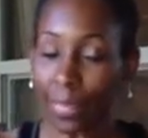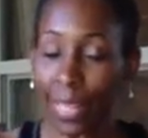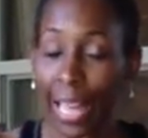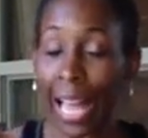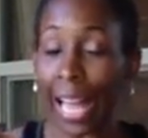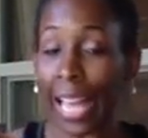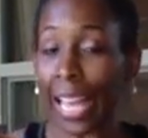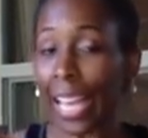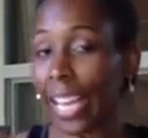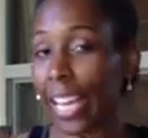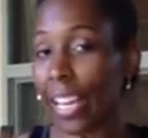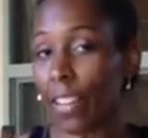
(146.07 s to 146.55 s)

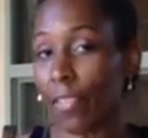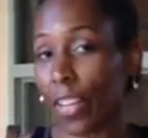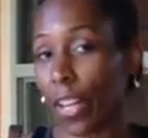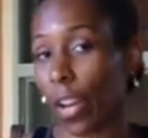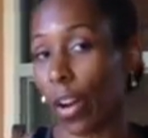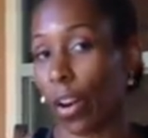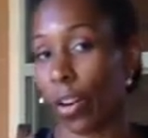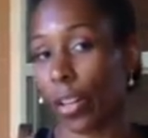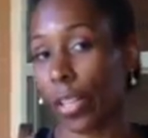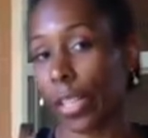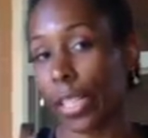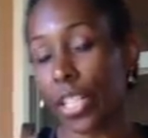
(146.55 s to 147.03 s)
I have a
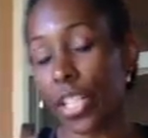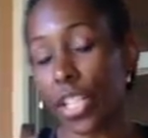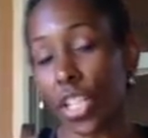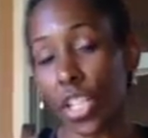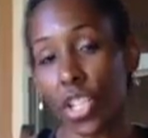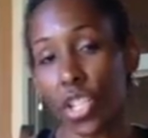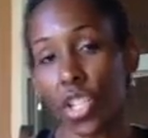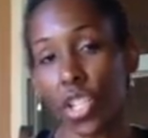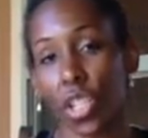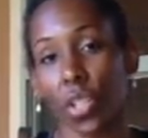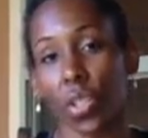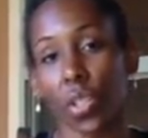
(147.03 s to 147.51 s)
heart
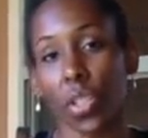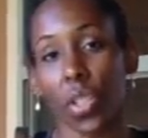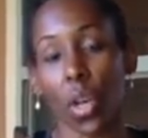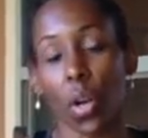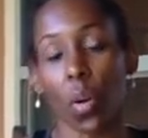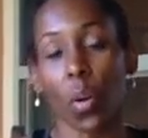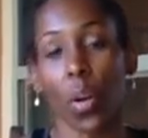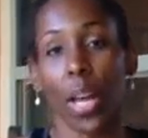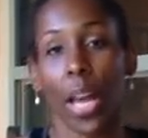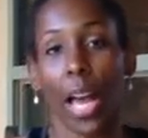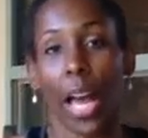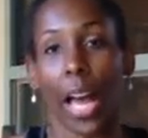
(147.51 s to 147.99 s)
condition,
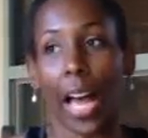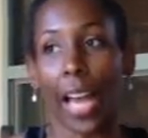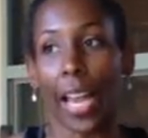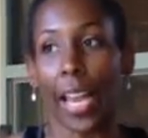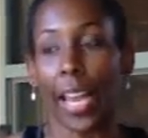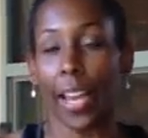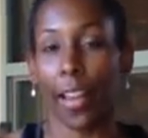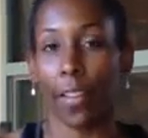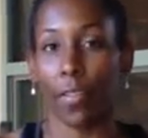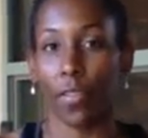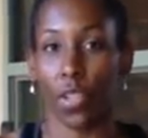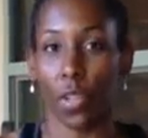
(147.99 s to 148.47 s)
so I
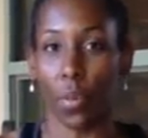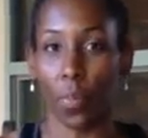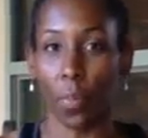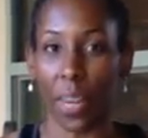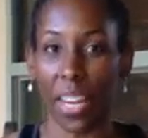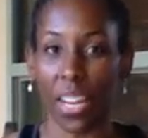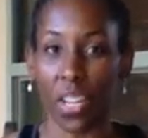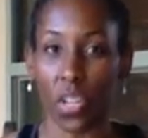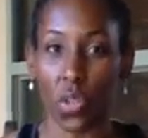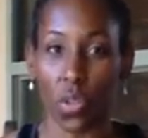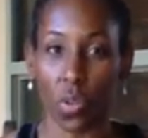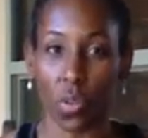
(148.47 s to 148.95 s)
have to
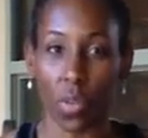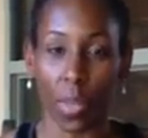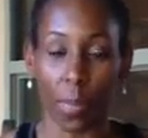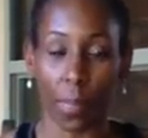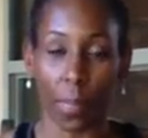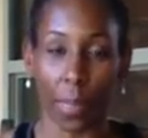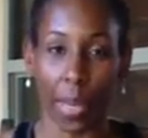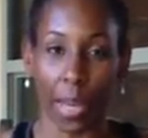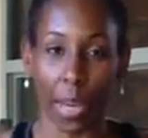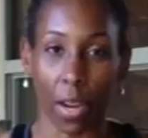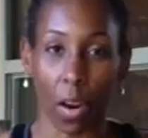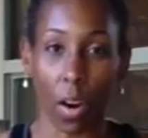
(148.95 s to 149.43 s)
make sure that
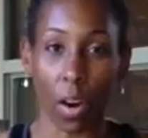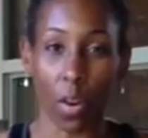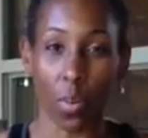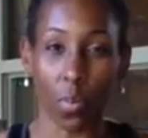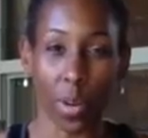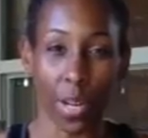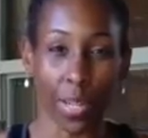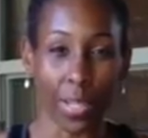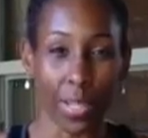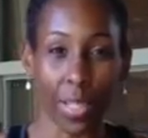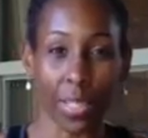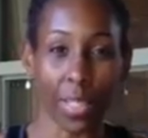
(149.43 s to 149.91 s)
my heart
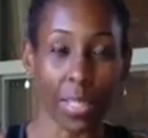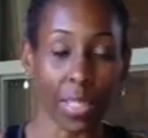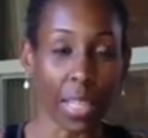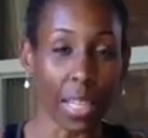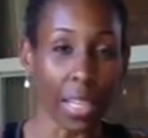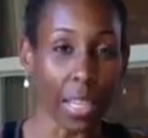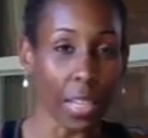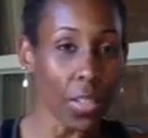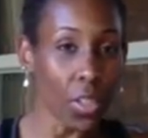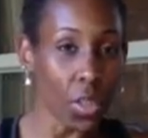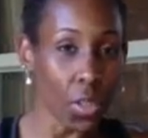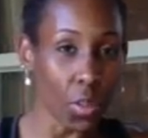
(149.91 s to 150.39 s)
rate doesn't
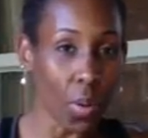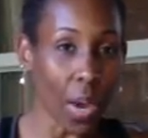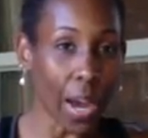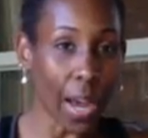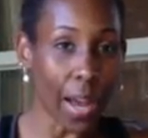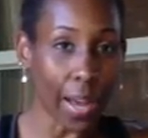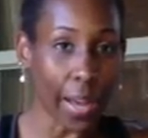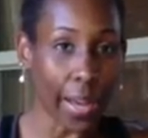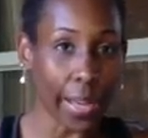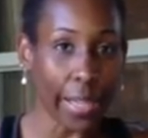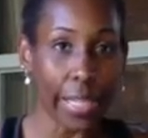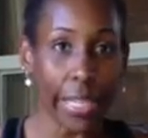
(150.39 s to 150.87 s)
get too
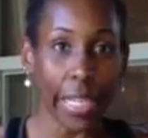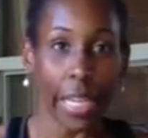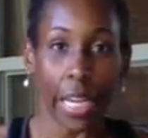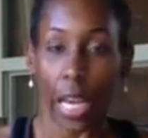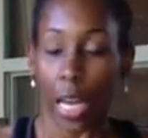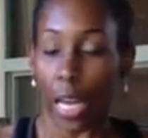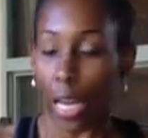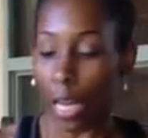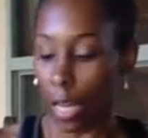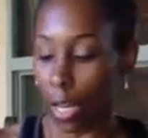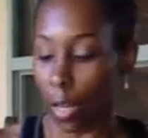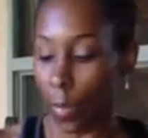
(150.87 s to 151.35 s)
high,
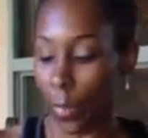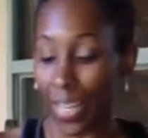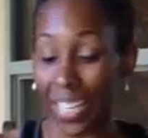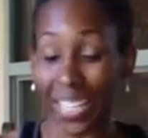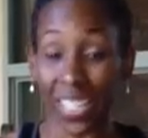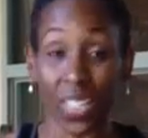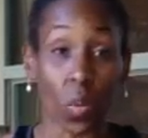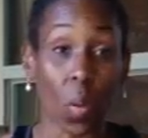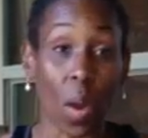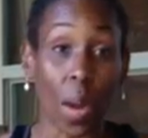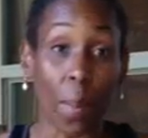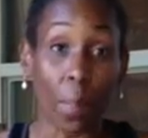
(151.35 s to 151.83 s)
and
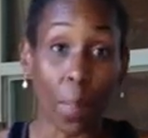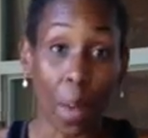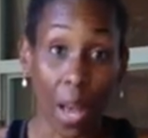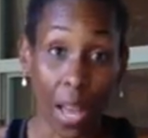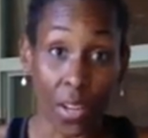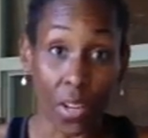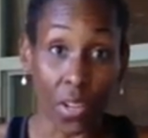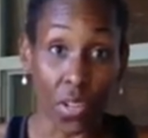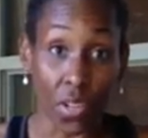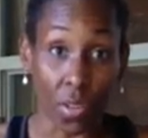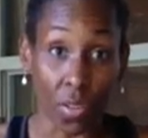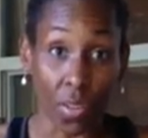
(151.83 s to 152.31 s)
so I
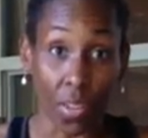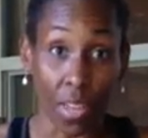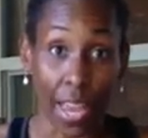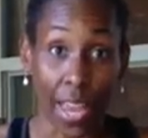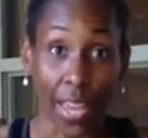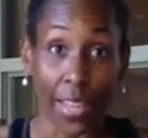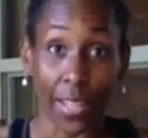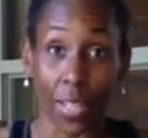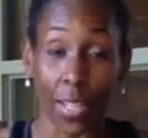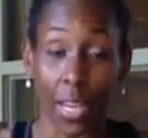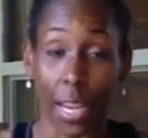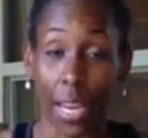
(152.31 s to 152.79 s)
monitor
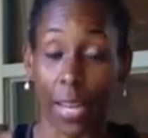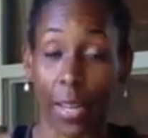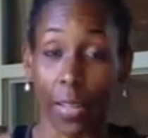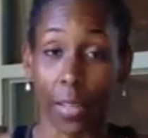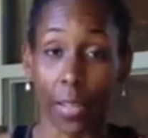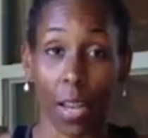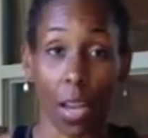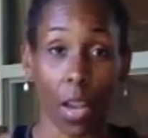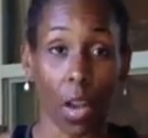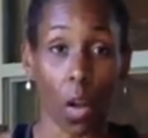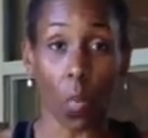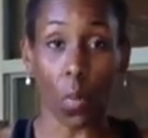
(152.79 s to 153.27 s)
that. And
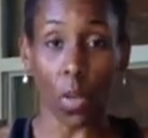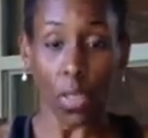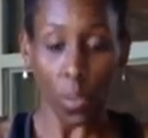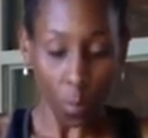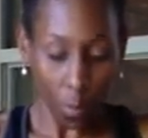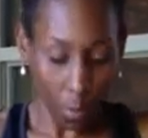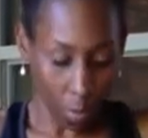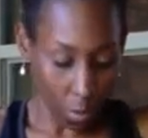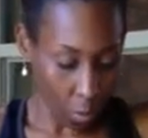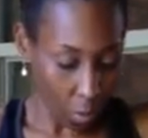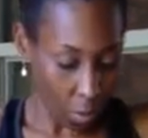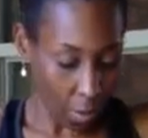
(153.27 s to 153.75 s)
I always
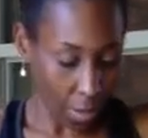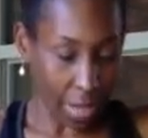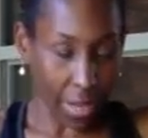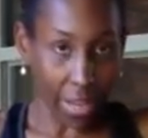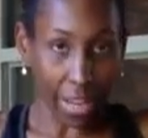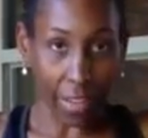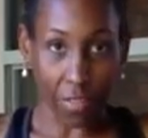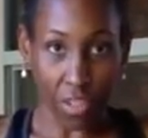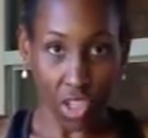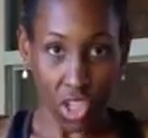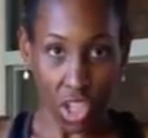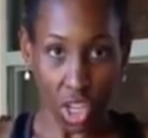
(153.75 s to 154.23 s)
put it on. I
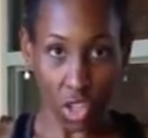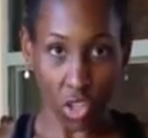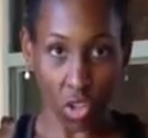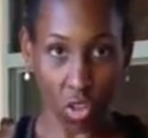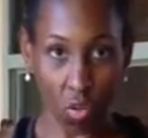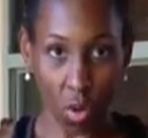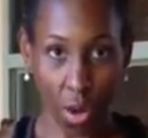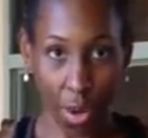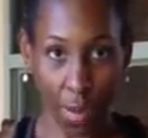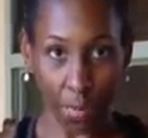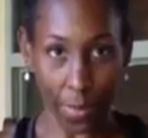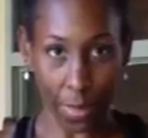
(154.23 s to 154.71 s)
have a chest
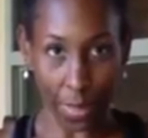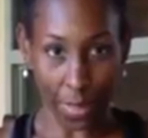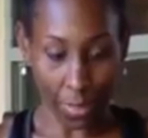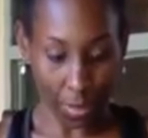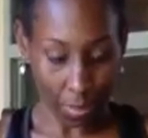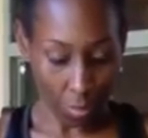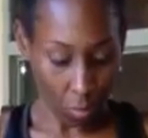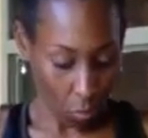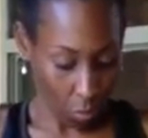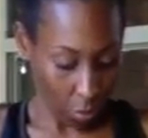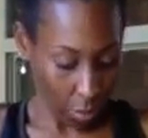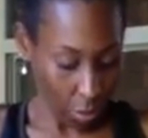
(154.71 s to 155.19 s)
strap
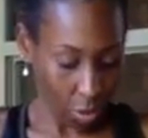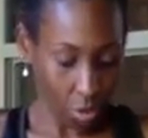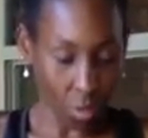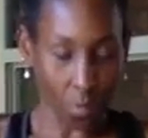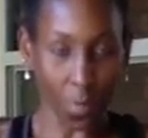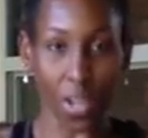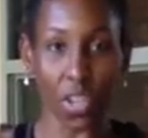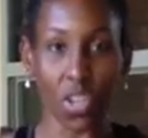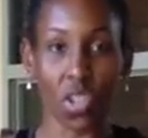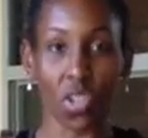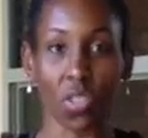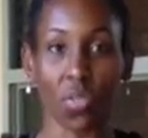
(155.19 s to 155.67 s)
that's on under
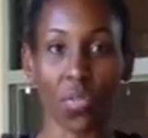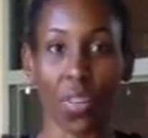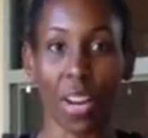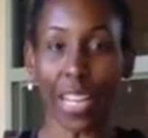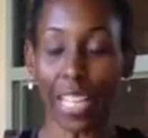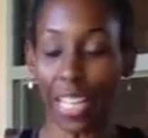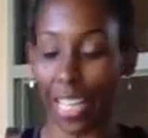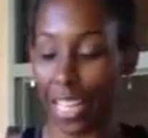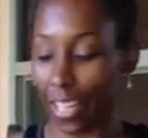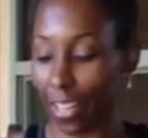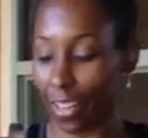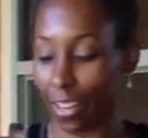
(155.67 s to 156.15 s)
my shirt right
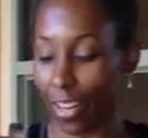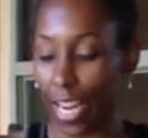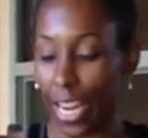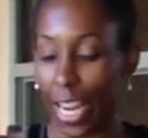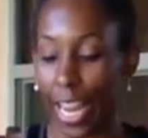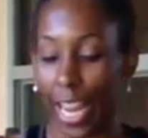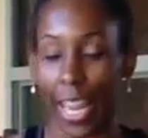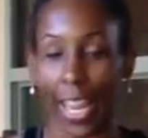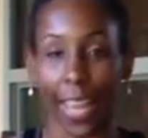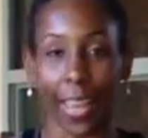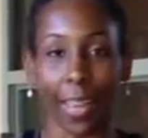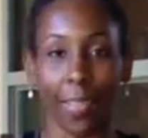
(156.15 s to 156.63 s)
here,
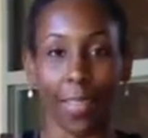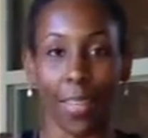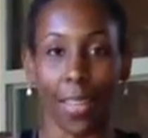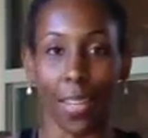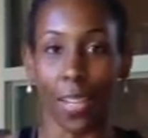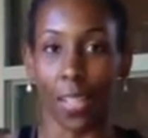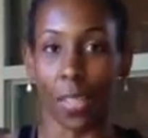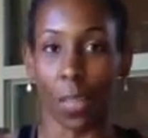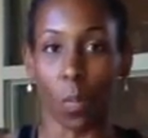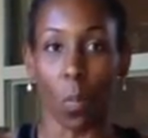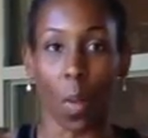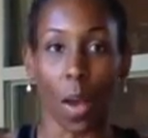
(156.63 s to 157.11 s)
and then
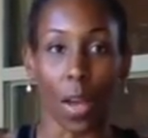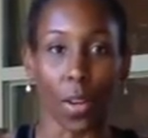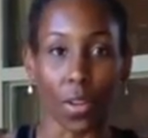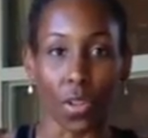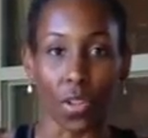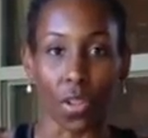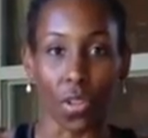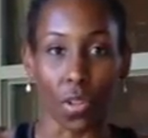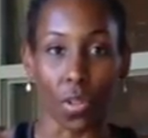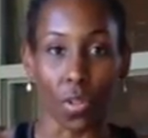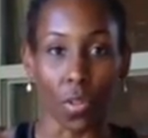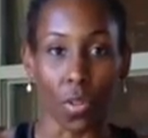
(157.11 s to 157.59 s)
it's
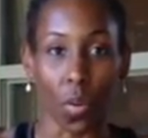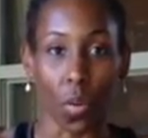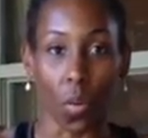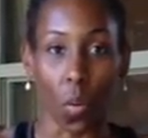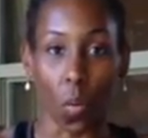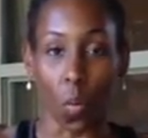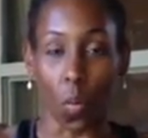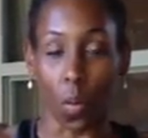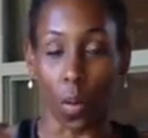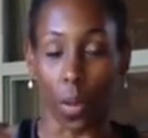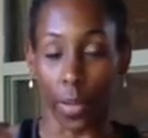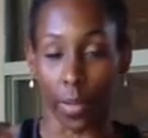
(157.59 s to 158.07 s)
monitored
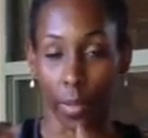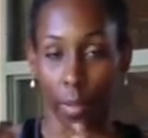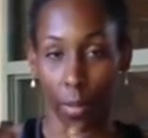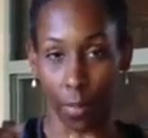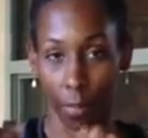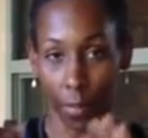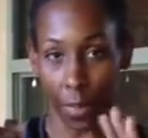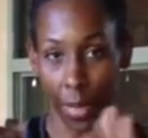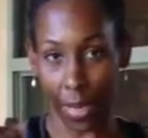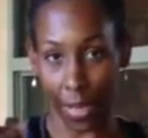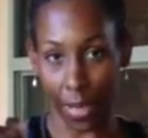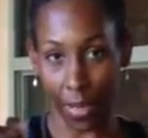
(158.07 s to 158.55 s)
on
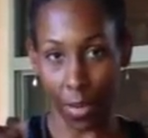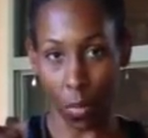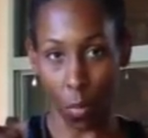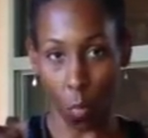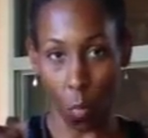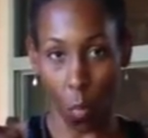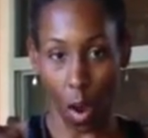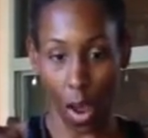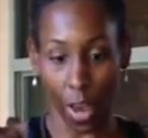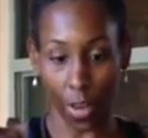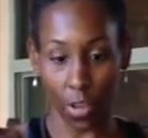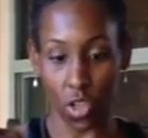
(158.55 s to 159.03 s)
my
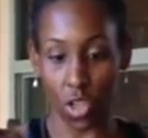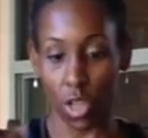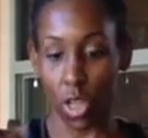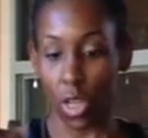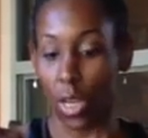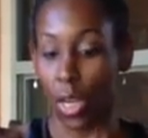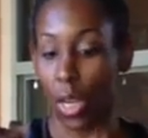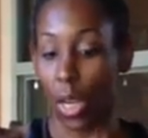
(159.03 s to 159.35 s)
watch.